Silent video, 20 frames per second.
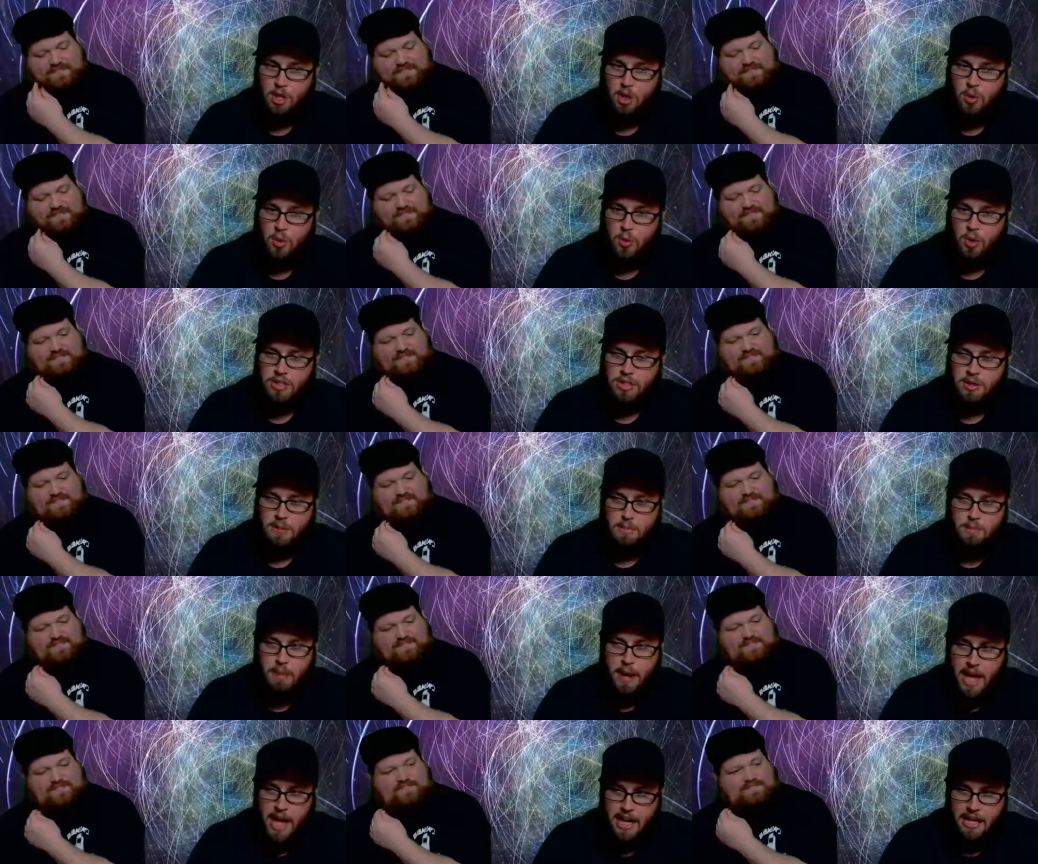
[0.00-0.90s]
Speaker 1: wasn't
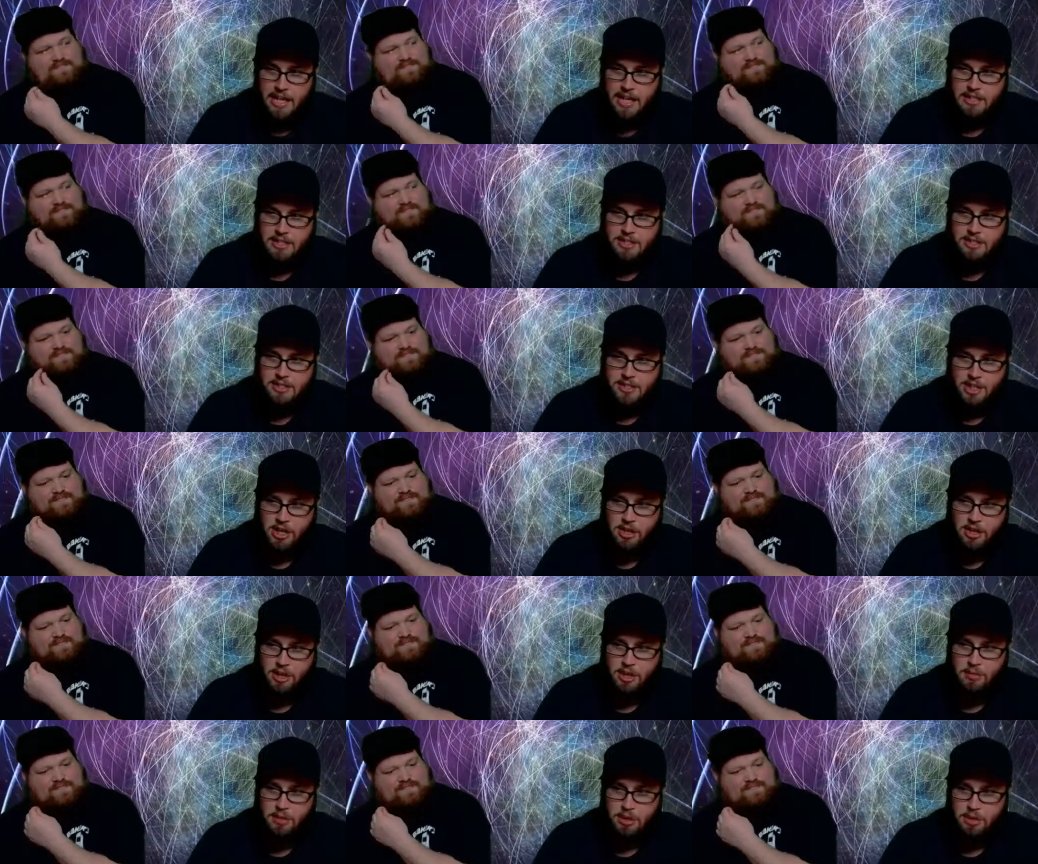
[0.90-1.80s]
bad
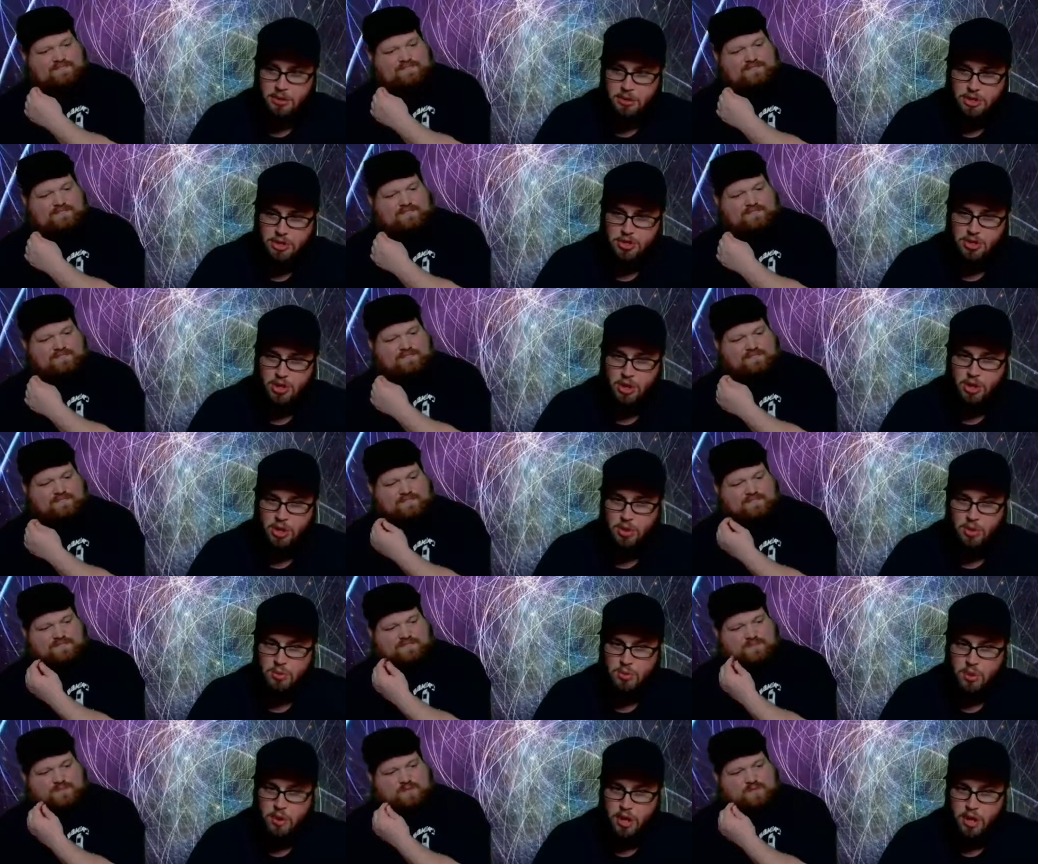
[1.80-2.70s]
necessarily, but it was
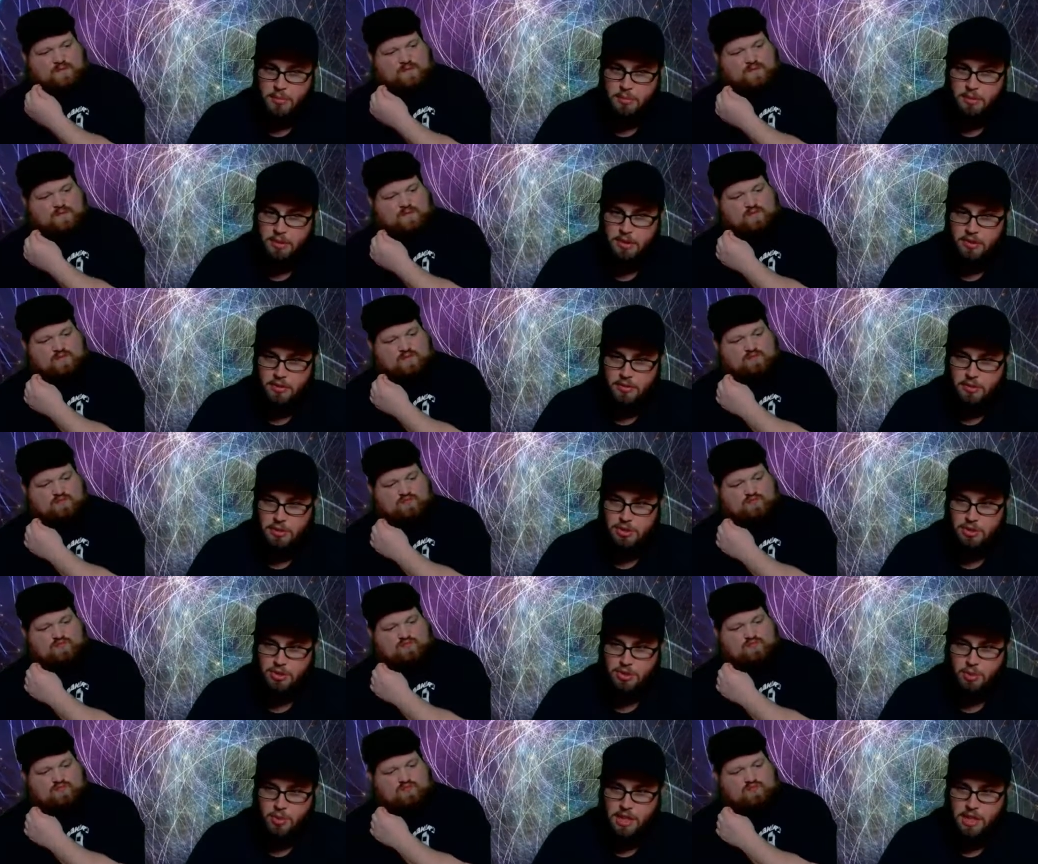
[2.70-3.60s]
so unbelievably
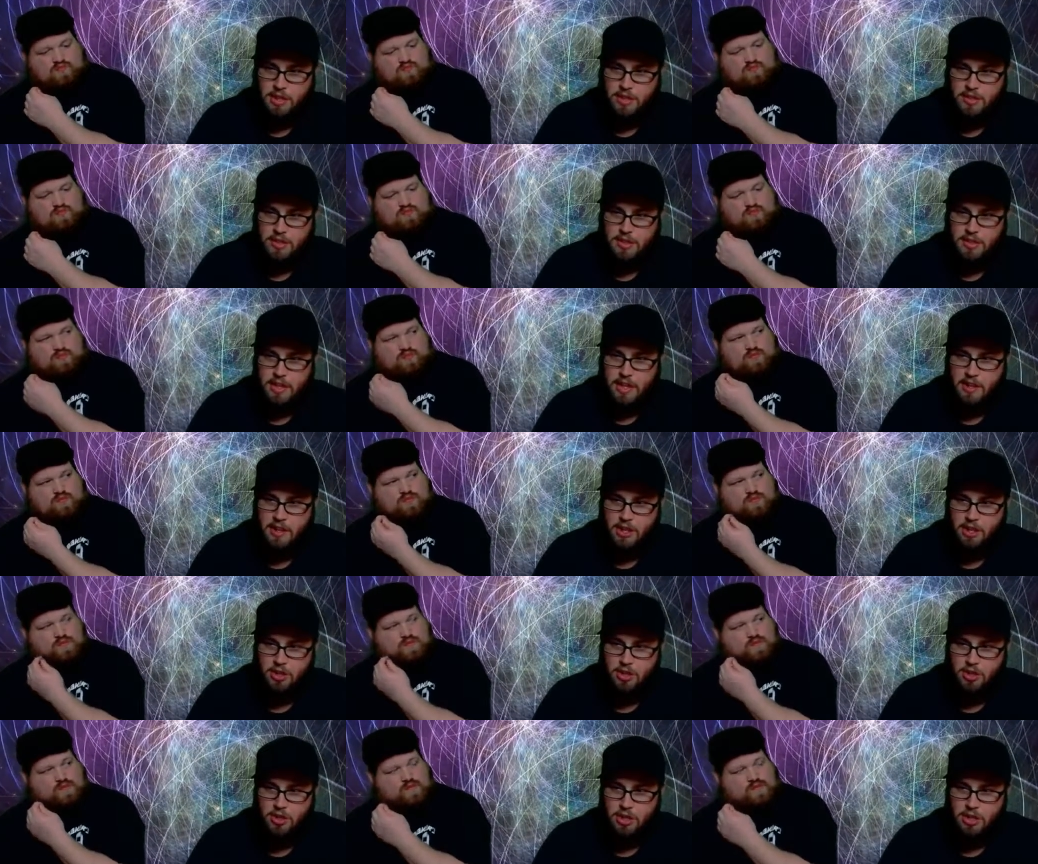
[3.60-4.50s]
sweet that
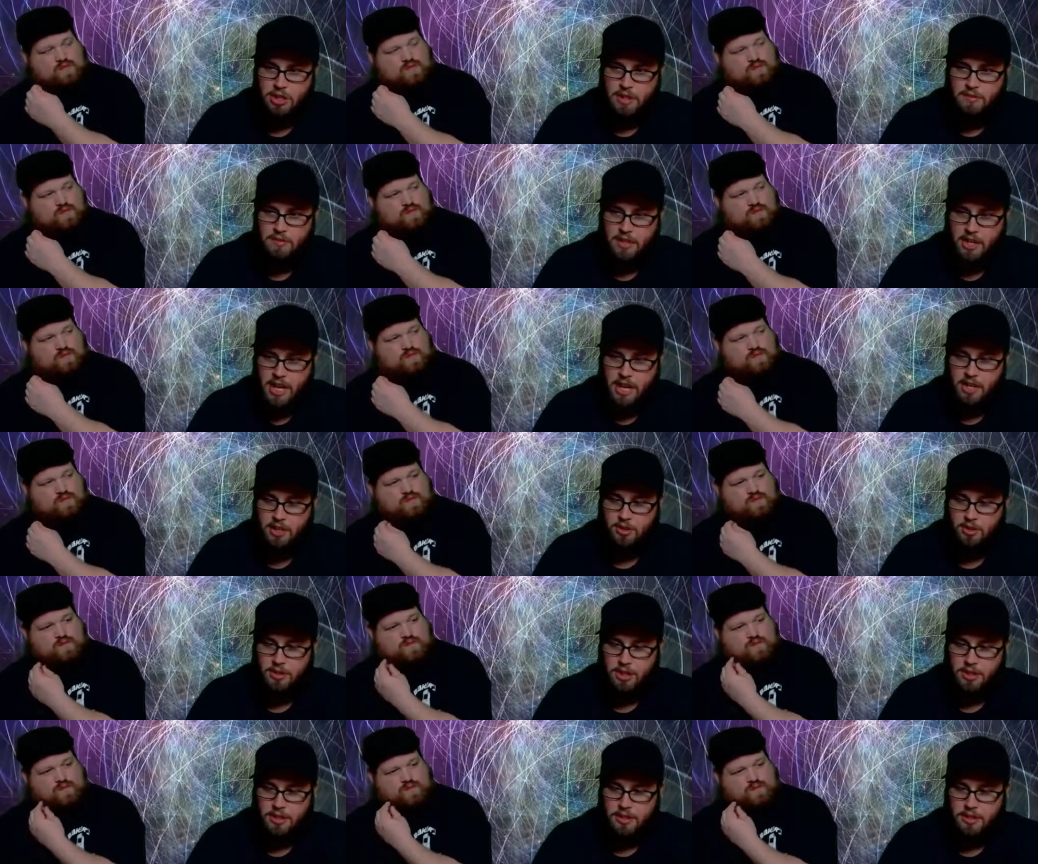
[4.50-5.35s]
like you couldn't even handle it.